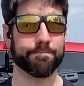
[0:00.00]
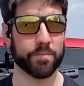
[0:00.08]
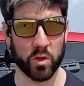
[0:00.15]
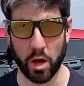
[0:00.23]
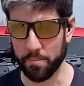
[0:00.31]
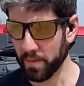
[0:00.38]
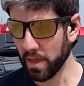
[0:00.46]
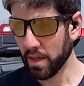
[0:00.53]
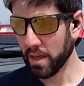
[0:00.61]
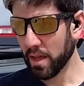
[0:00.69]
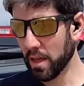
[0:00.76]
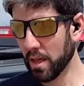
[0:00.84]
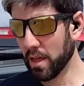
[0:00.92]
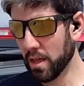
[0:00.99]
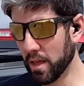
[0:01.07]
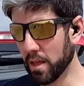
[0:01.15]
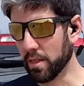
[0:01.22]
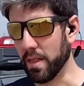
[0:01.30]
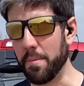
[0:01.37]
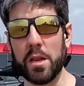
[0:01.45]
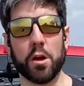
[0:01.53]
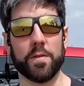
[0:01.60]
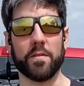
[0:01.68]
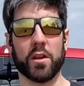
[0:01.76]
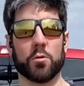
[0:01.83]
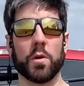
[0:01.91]
So let me know if you
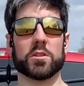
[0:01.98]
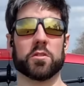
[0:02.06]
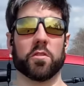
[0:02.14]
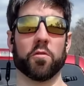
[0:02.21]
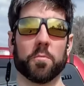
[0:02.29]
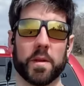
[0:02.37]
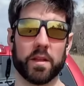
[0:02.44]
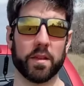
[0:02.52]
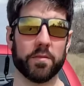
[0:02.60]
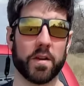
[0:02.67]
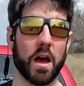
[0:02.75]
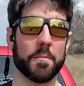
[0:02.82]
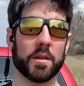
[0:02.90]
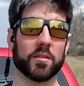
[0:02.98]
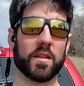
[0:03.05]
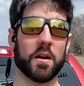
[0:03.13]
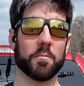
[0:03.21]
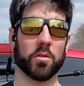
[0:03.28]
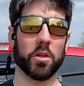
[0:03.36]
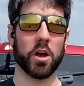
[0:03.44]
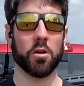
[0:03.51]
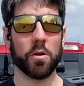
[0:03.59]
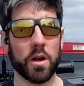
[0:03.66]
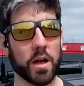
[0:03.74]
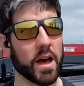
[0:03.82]
have any questions for me. Leave comments down below.